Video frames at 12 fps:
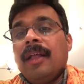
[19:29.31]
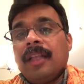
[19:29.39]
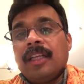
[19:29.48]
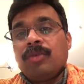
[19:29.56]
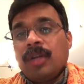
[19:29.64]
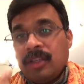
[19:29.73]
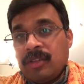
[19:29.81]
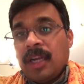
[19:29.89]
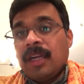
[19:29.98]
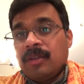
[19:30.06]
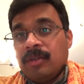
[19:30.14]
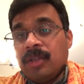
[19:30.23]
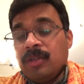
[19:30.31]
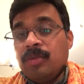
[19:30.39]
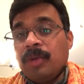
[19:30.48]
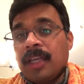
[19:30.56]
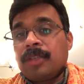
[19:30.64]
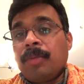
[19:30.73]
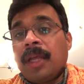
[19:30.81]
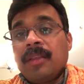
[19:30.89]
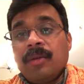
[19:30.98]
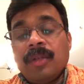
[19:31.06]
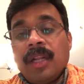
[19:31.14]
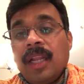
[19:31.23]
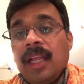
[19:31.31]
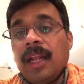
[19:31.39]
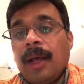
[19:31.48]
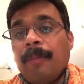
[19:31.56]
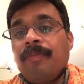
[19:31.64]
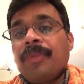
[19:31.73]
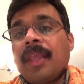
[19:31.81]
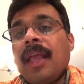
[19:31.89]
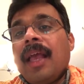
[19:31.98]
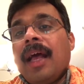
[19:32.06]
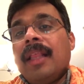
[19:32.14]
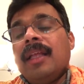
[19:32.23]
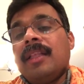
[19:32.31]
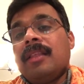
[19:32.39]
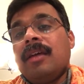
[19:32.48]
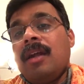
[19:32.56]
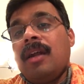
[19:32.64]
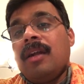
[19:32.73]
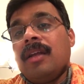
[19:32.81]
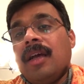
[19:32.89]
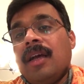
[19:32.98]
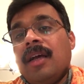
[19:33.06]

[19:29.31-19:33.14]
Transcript: That's what he's trying to explain through the leela. And then third,